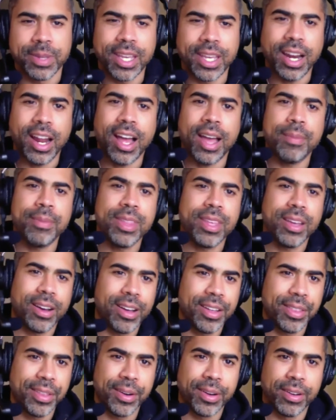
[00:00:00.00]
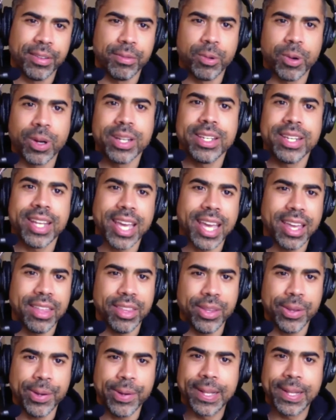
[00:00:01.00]
and I'm the author of One Day in the
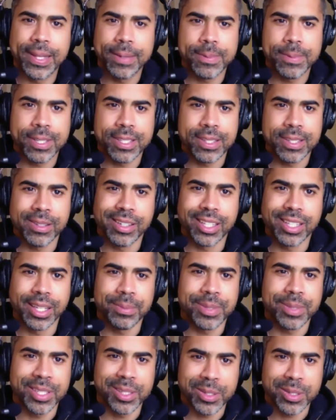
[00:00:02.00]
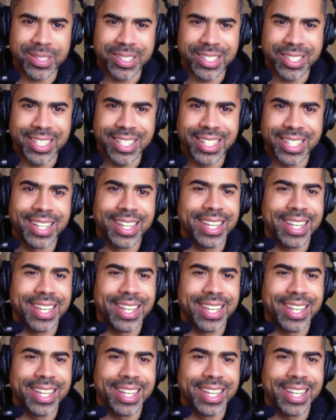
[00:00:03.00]
Eucalyptus Eucalyptus Tree,